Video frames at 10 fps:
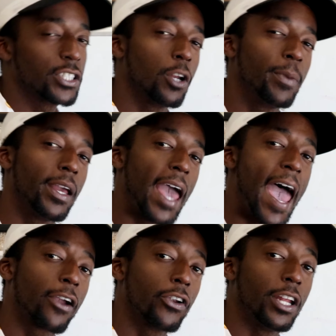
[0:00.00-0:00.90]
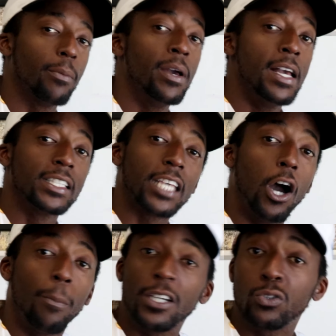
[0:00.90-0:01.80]
This is going to be an acronym to
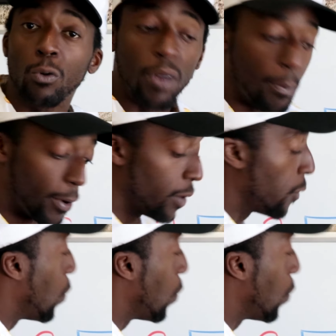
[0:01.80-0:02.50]
help us remember